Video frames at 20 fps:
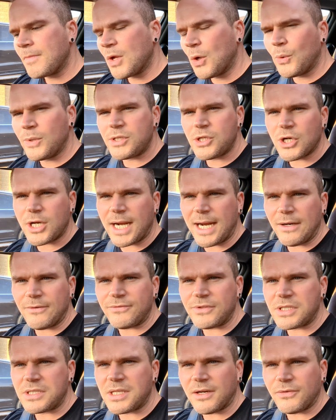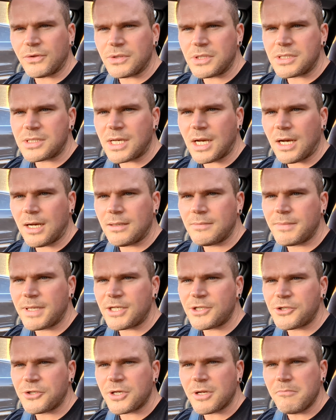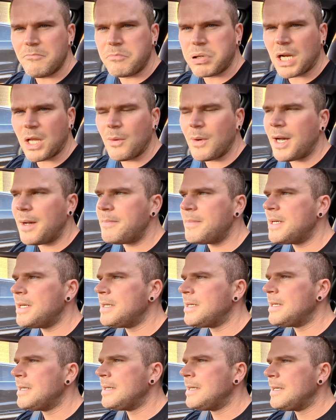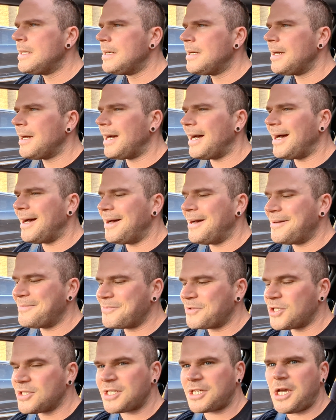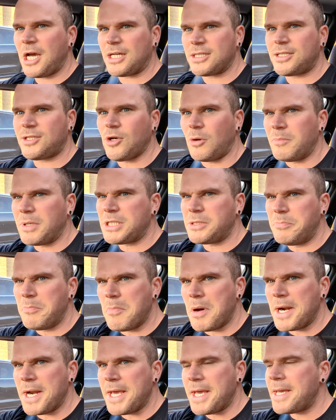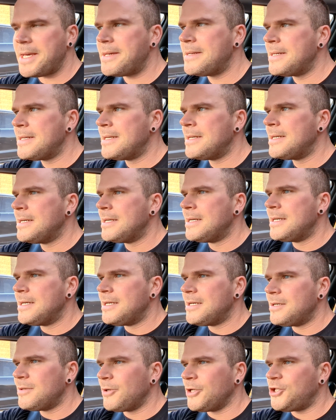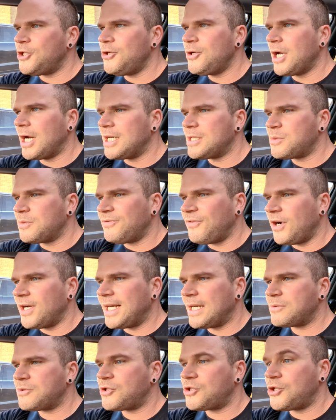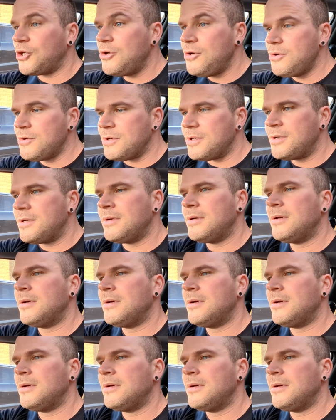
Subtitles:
Always looking out for stuff on this car, making sure it doesn't blow up. Because it costs so much money, which you guys will find out soon,